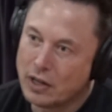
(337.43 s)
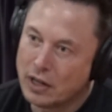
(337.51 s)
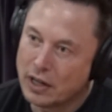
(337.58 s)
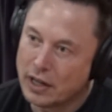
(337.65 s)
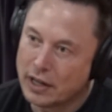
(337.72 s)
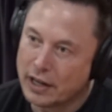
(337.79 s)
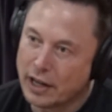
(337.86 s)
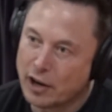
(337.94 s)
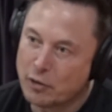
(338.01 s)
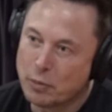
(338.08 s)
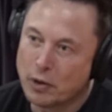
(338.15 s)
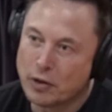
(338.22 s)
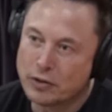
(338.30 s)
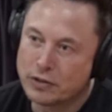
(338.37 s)
a counter
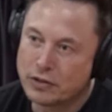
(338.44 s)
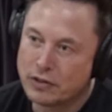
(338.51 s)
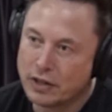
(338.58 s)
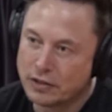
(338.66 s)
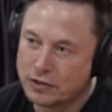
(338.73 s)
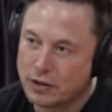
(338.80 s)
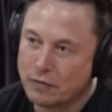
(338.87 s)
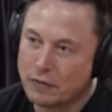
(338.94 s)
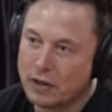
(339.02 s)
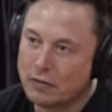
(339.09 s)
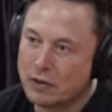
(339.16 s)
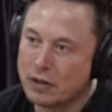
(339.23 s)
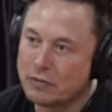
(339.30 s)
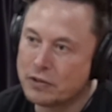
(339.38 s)
pulse and stop the
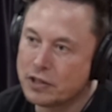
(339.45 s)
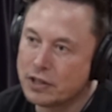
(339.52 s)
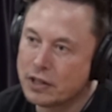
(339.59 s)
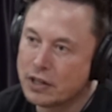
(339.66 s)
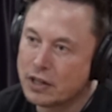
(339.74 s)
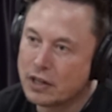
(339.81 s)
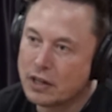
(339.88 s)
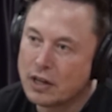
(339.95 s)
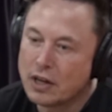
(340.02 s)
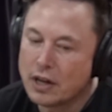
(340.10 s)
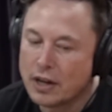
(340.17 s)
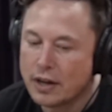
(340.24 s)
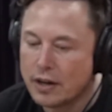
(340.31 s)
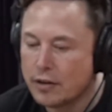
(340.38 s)
epilepsy.
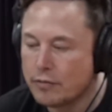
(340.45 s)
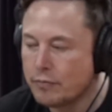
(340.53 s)
I